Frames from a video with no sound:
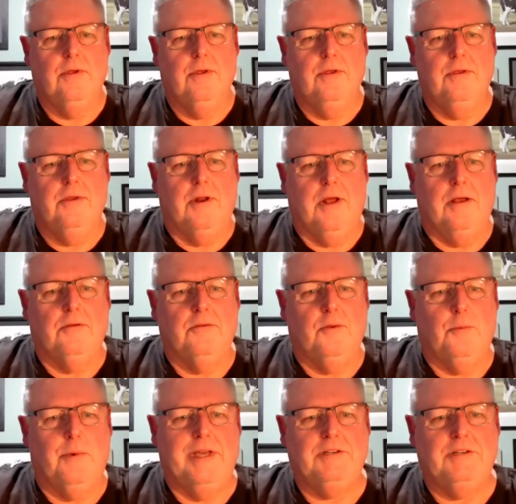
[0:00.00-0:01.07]
you know, the
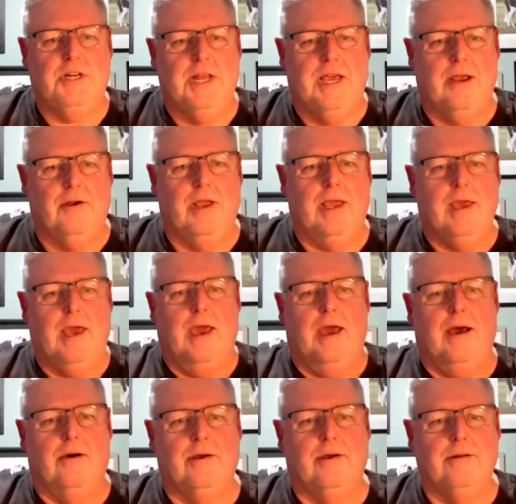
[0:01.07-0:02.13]
wedgie dairy
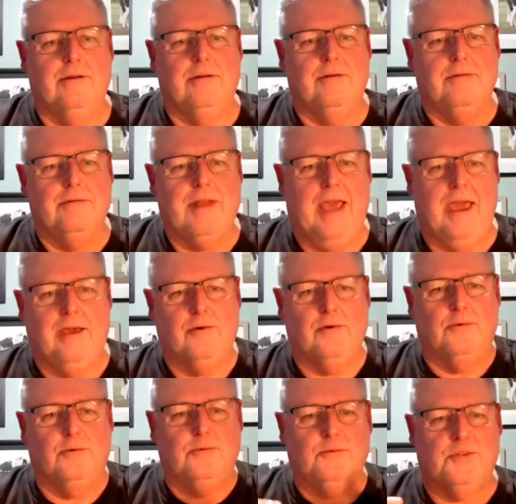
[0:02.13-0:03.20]
cow and
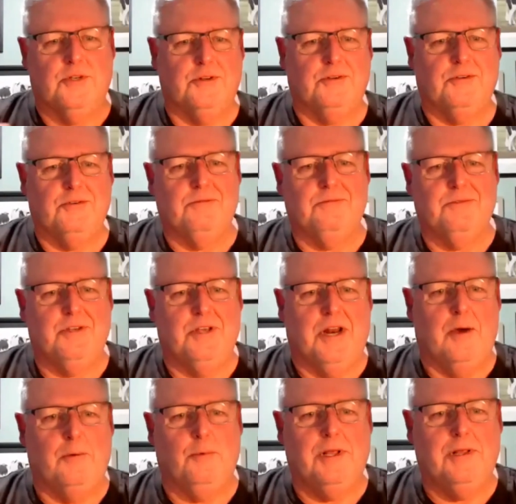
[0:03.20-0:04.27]
angles and, you
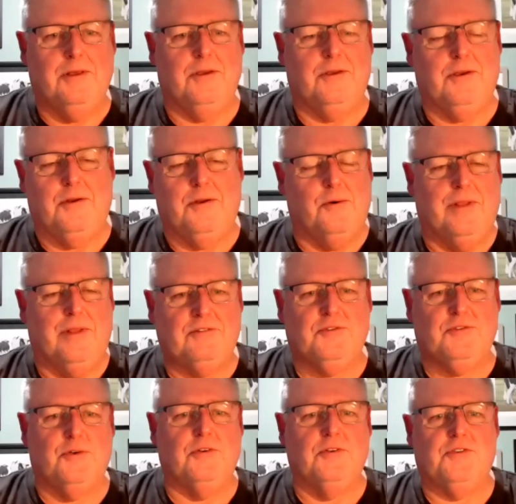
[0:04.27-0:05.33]
know, and all that
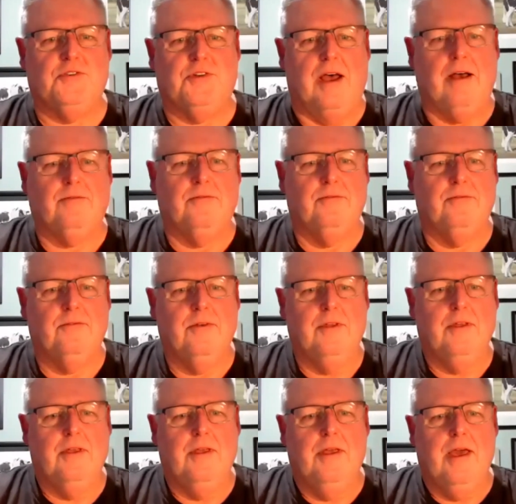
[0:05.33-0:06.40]
sort of stuff.
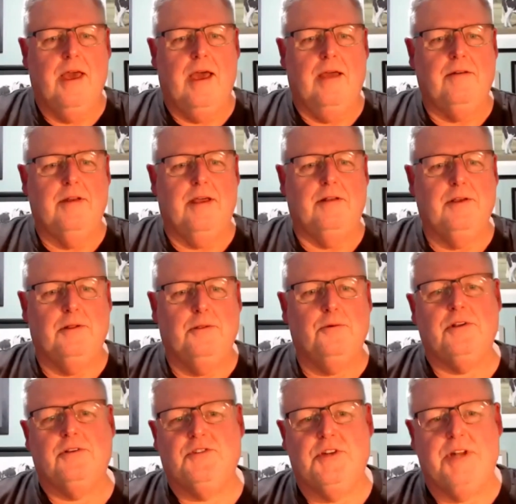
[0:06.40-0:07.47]
And you look
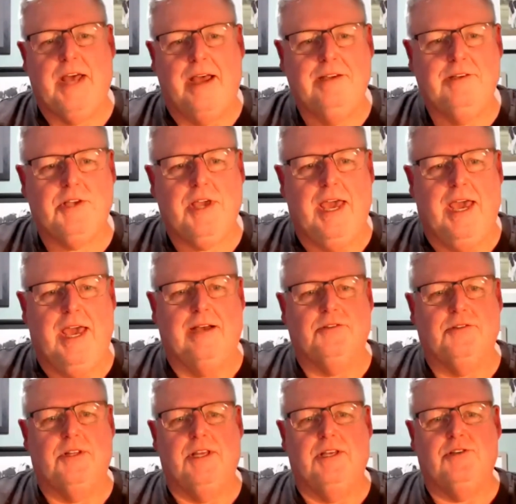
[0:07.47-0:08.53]
at today's cows
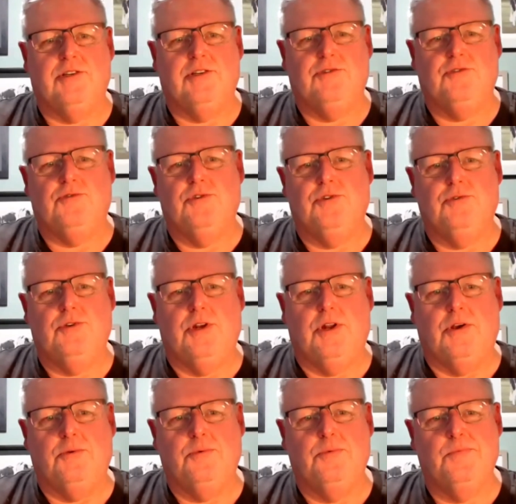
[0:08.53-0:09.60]
and they're, you
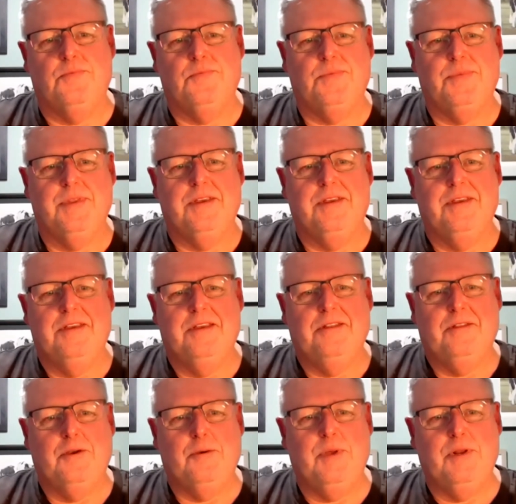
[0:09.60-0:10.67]
know,
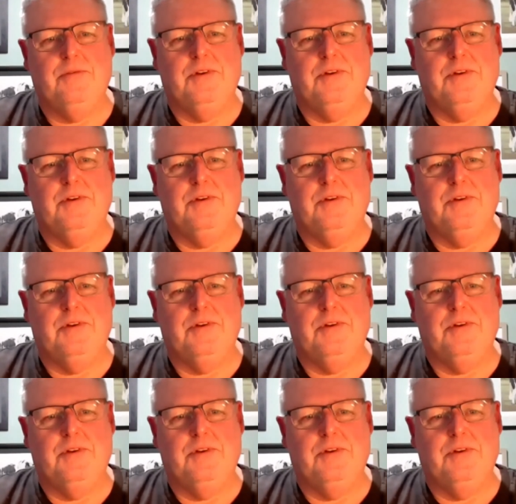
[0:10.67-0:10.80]
they're a bit of a